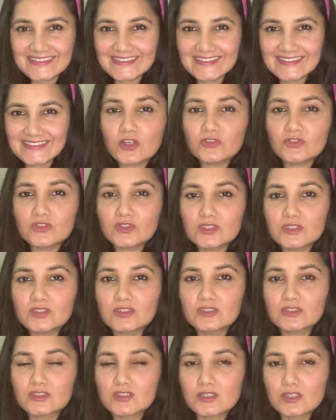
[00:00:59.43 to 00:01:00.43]
Without
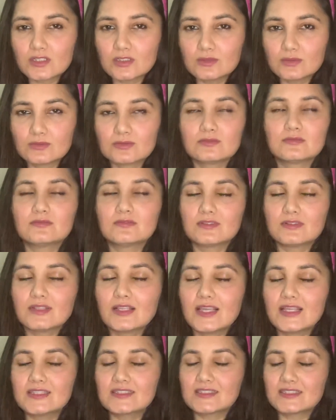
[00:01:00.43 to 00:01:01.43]
further ado,
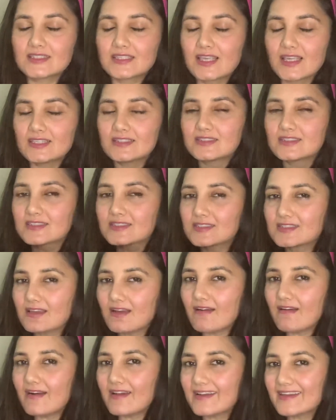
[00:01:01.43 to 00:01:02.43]
let's get
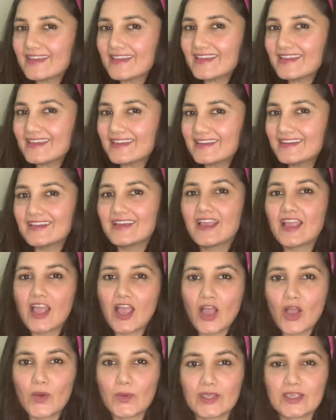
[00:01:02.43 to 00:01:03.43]
started.
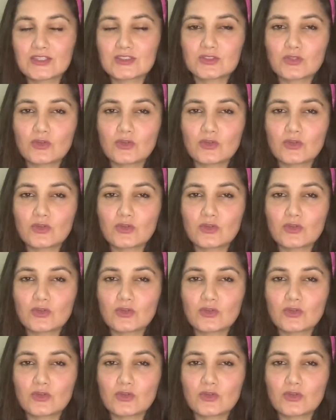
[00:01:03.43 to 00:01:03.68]
Okay, so